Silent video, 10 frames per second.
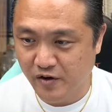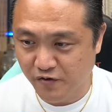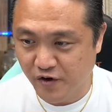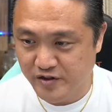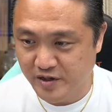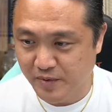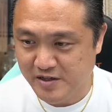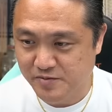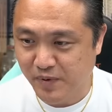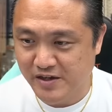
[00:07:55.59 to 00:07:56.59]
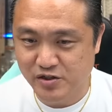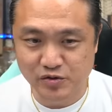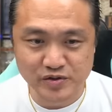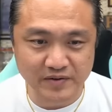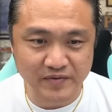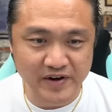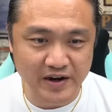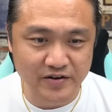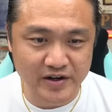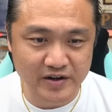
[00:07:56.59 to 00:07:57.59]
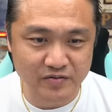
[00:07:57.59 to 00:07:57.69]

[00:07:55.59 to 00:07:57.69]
of course, it must pass through 700,